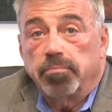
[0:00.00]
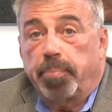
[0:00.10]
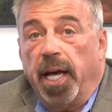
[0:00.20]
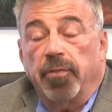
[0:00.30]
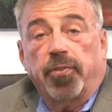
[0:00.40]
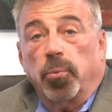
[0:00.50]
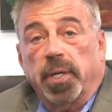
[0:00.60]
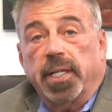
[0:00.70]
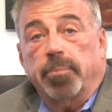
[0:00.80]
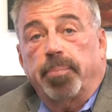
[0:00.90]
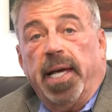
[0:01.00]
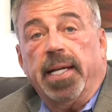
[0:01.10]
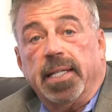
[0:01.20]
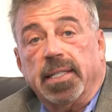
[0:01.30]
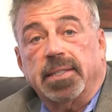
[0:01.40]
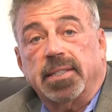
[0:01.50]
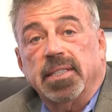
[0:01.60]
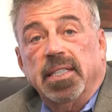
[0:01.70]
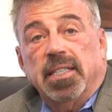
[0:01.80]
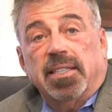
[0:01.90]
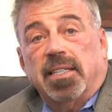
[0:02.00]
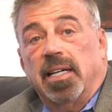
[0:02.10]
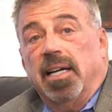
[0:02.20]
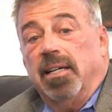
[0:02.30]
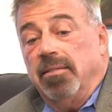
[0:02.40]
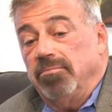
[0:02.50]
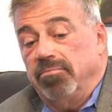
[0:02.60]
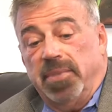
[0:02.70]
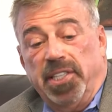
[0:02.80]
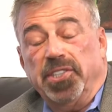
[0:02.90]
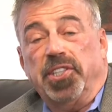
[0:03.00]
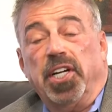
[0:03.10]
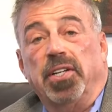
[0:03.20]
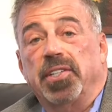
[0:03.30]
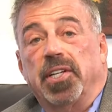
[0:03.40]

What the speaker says: paid for what he paid us, and he's done.